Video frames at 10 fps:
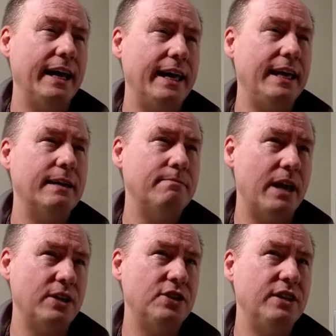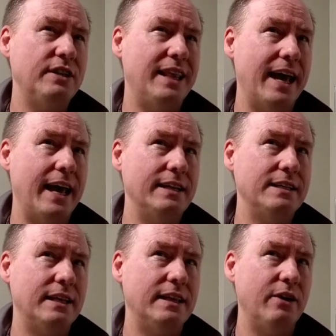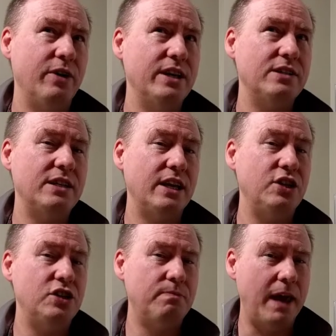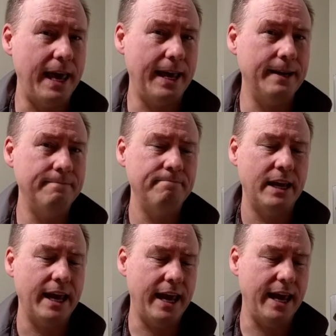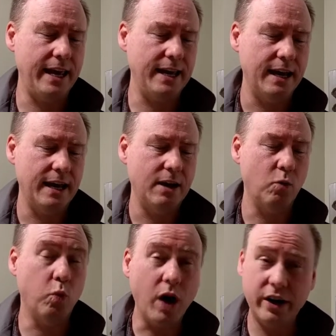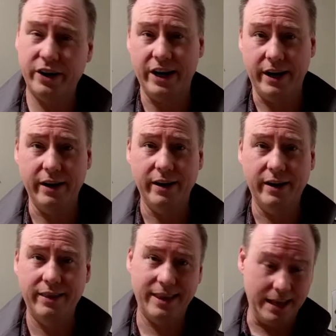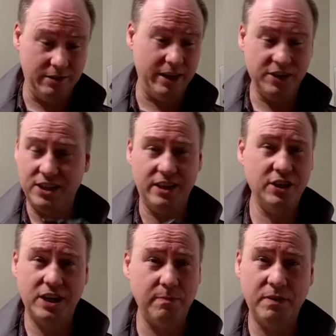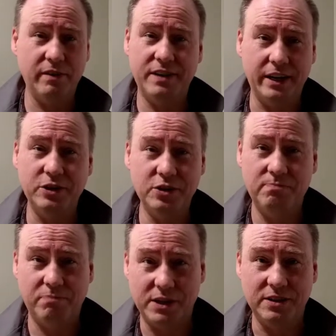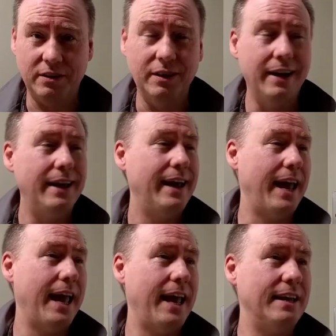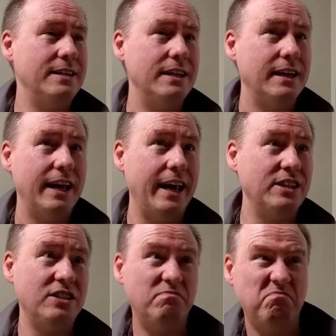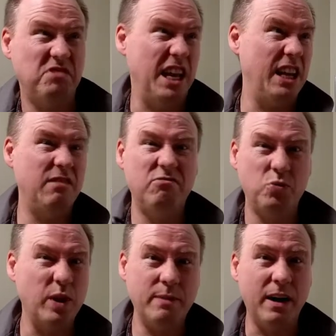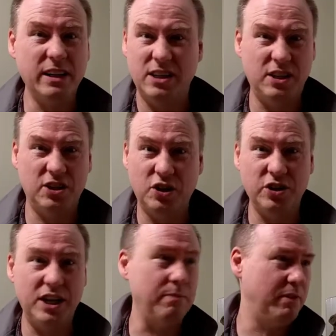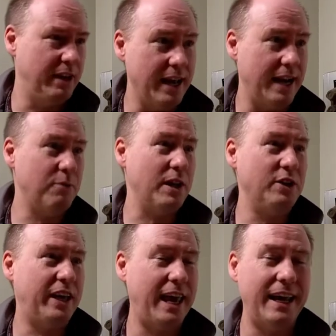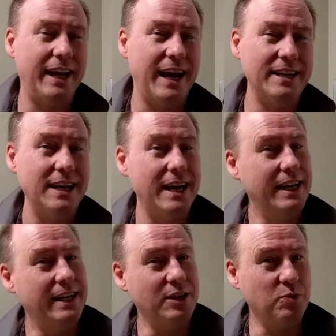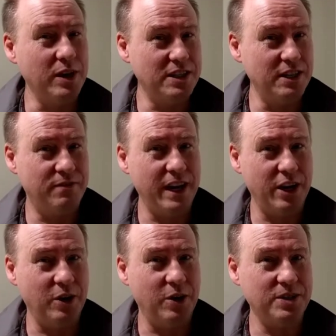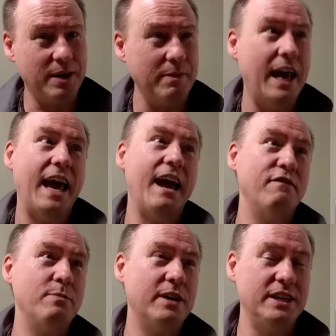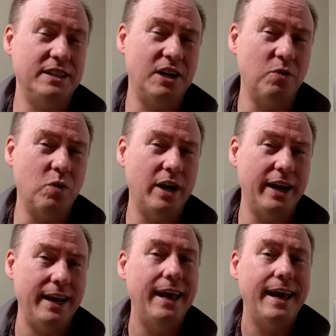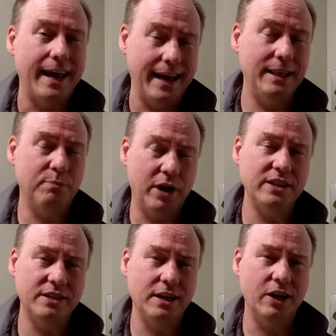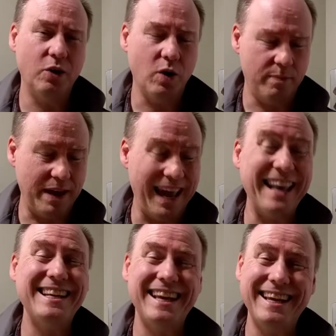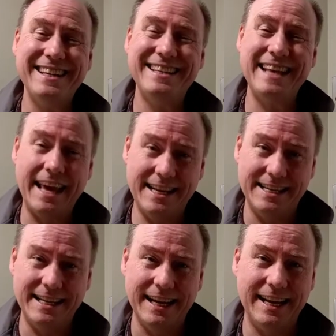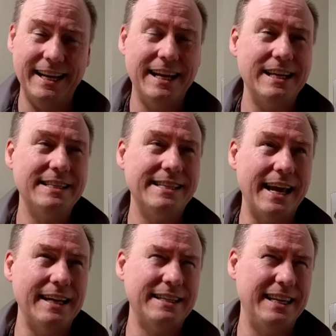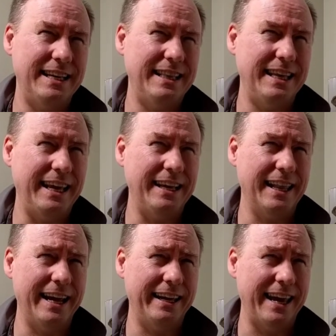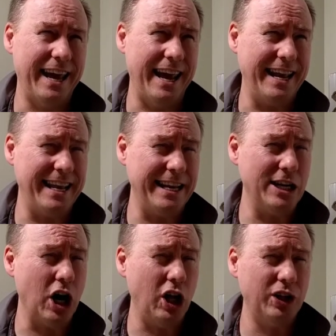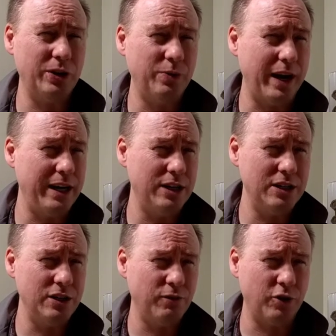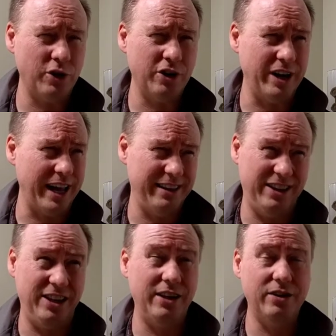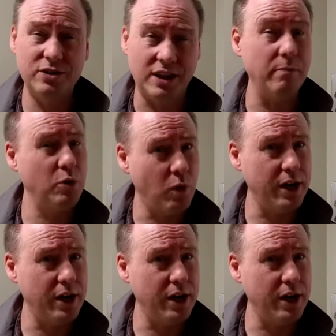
He had mentioned that there is in Japan a water gun that is in the shape of Deckard's pistol, and it's $10, $20. It's dirt cheap. Get it while you can, guys, because once this video goes up, everybody's going to want it, and the price is going to go up. And it did! And it has sat in the, like, $80 range for years. I've been